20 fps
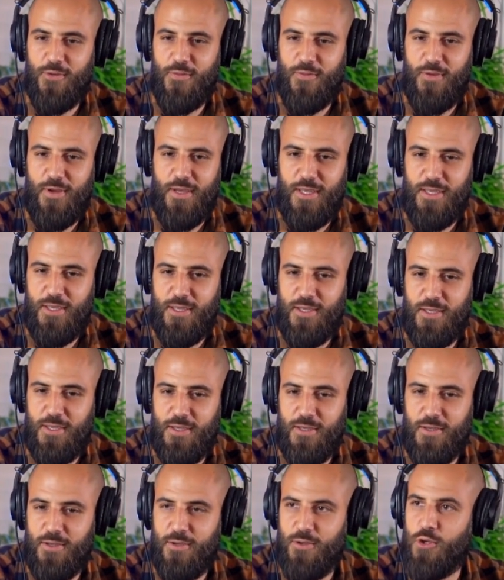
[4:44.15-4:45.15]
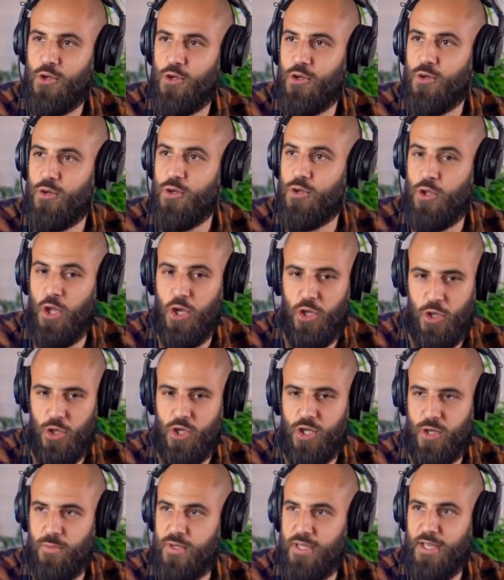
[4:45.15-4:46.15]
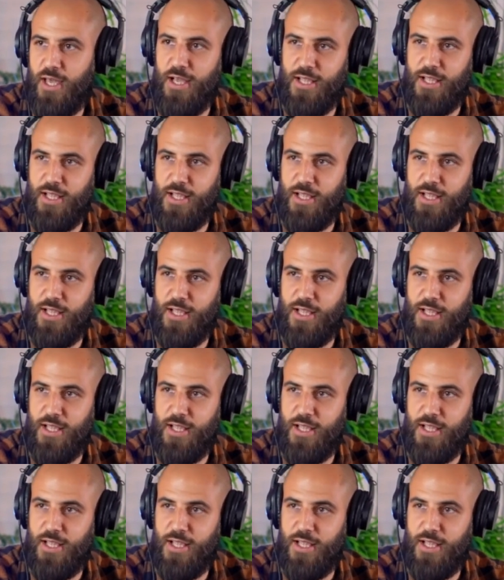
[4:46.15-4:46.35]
So what does the research say so far?